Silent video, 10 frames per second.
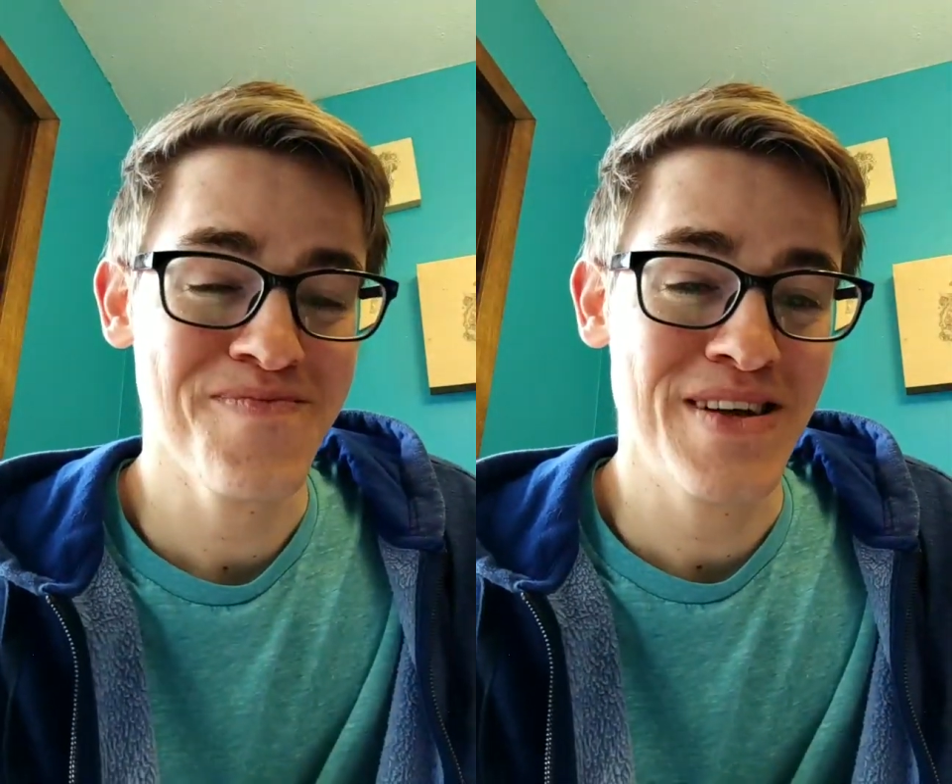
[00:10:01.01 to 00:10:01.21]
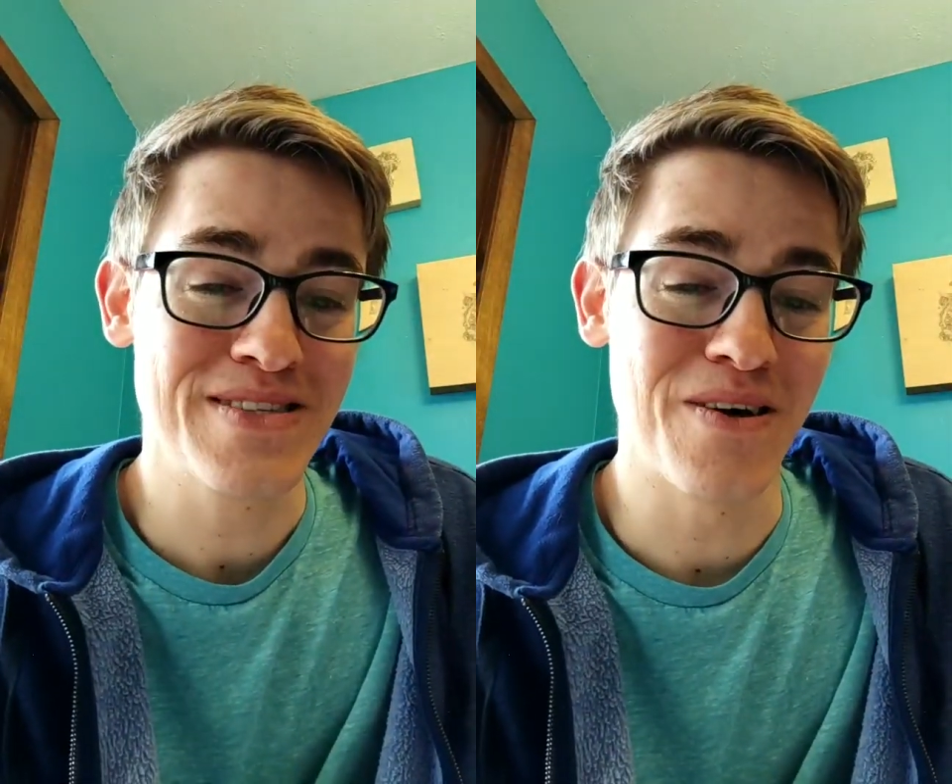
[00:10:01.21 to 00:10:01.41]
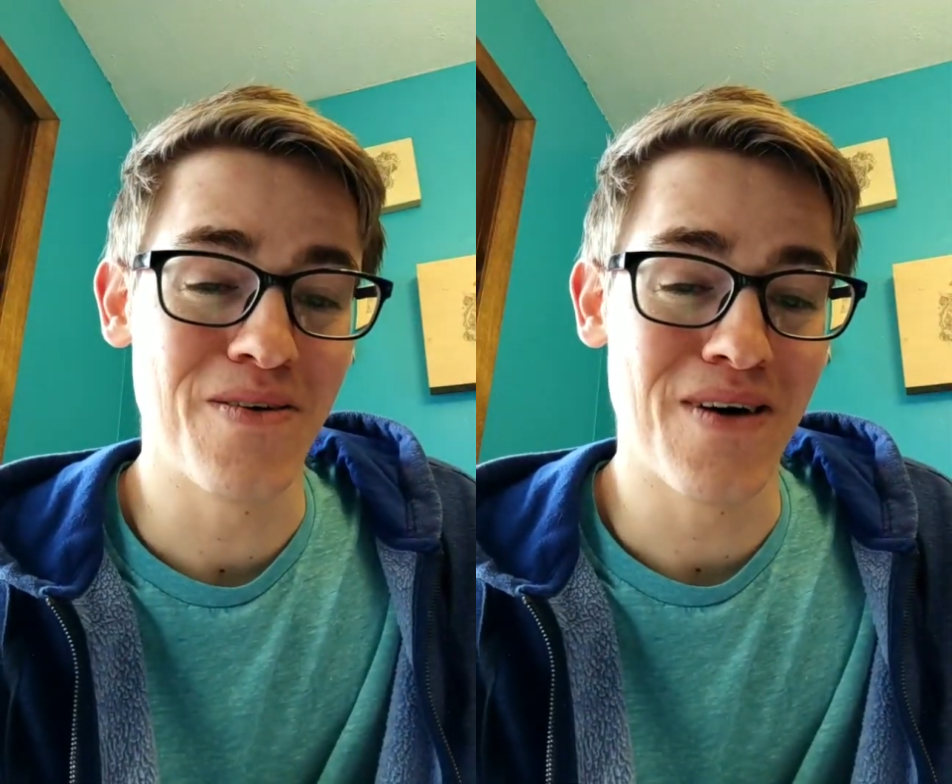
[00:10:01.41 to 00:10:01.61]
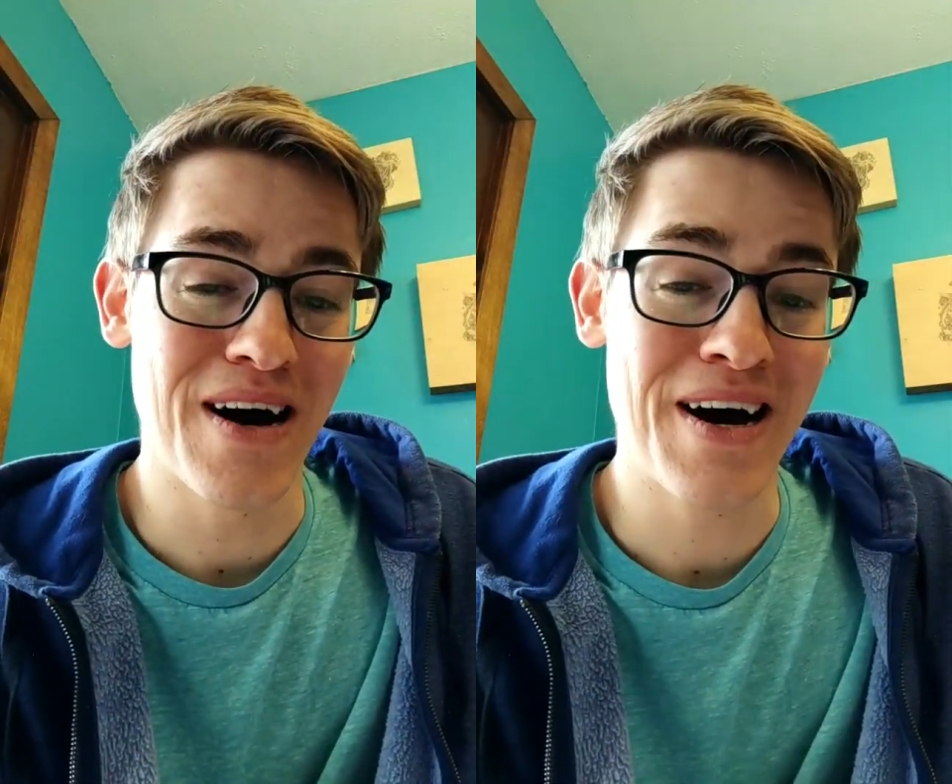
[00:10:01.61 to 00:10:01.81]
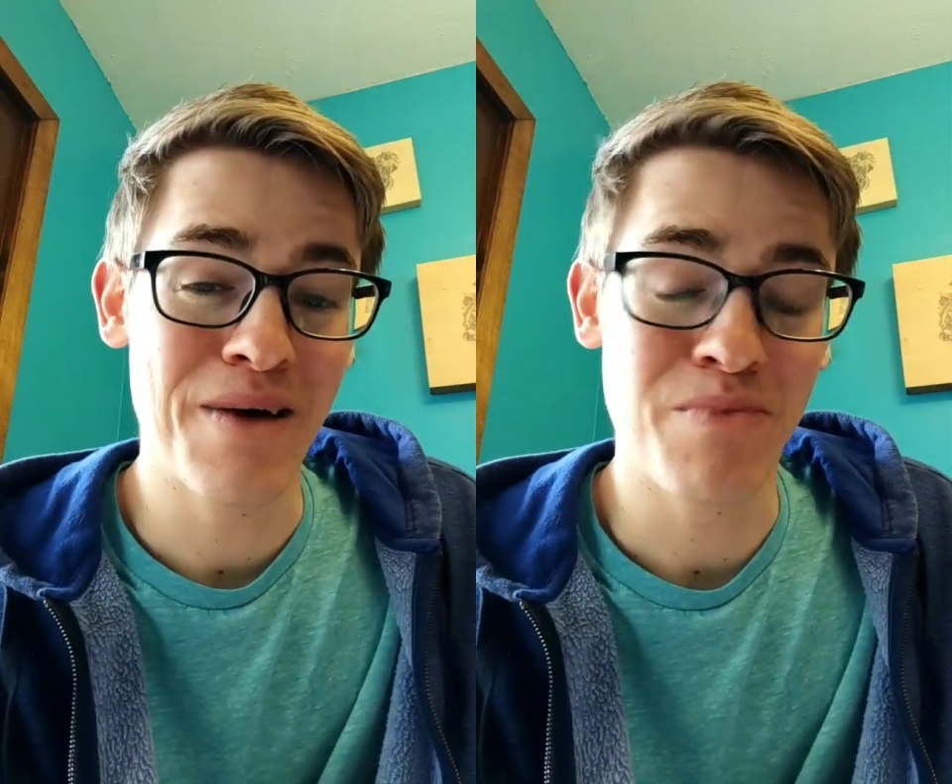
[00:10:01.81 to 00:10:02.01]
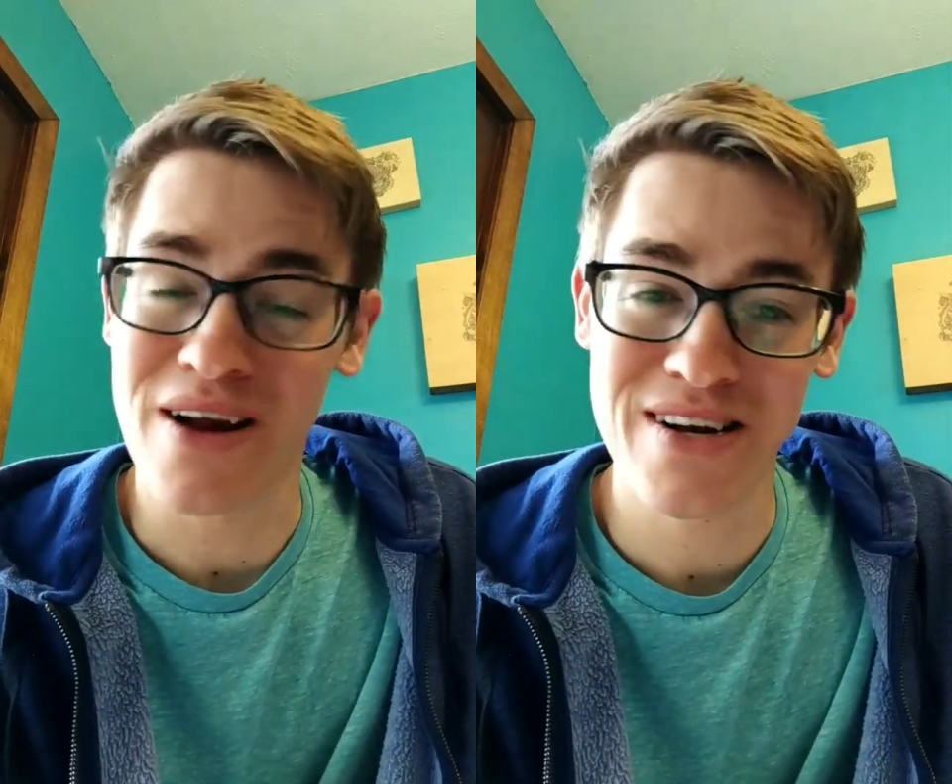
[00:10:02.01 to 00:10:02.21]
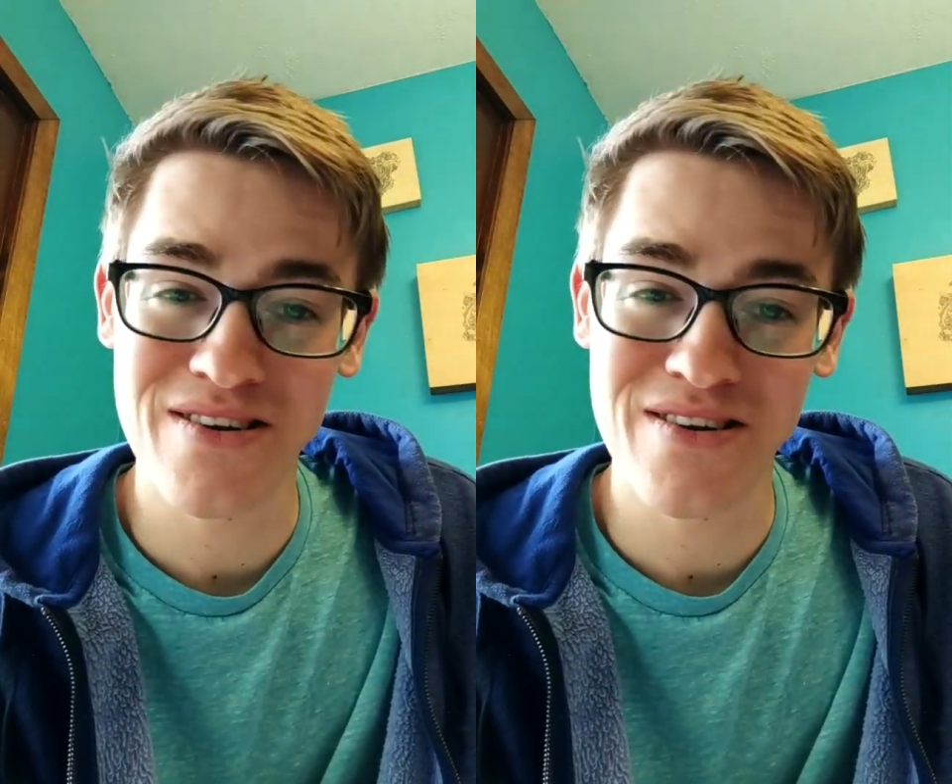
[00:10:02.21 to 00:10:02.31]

So put on your